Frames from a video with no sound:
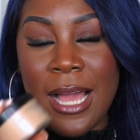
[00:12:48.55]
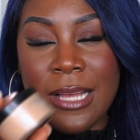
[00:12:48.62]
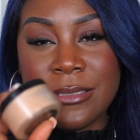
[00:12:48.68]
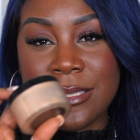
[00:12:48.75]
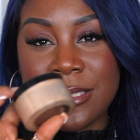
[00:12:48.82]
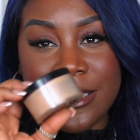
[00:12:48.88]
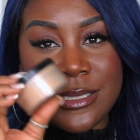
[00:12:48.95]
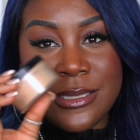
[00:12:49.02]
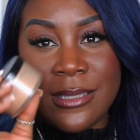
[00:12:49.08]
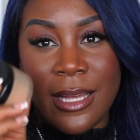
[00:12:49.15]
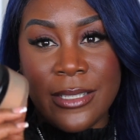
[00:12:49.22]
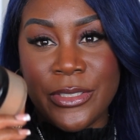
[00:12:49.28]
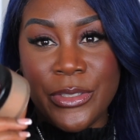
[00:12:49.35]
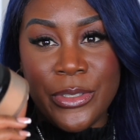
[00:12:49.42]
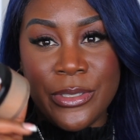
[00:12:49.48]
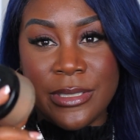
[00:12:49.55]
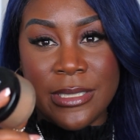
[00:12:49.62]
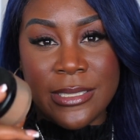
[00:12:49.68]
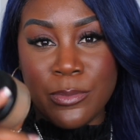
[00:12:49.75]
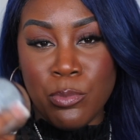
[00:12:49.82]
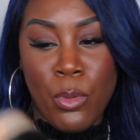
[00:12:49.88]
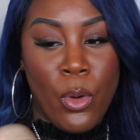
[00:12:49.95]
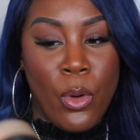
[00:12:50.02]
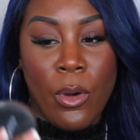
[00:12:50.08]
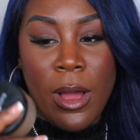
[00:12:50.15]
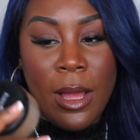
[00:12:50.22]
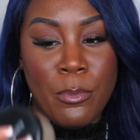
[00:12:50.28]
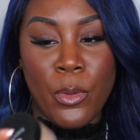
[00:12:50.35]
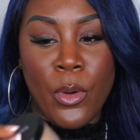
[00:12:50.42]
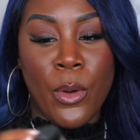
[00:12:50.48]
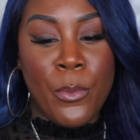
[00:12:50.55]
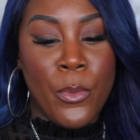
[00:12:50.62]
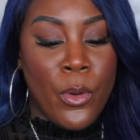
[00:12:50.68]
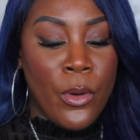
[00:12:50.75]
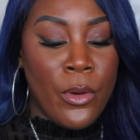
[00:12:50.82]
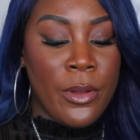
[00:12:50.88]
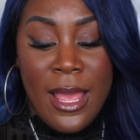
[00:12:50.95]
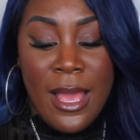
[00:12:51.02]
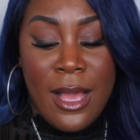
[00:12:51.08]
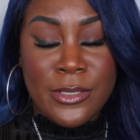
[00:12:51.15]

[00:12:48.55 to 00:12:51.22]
I just started to use this more and more and more.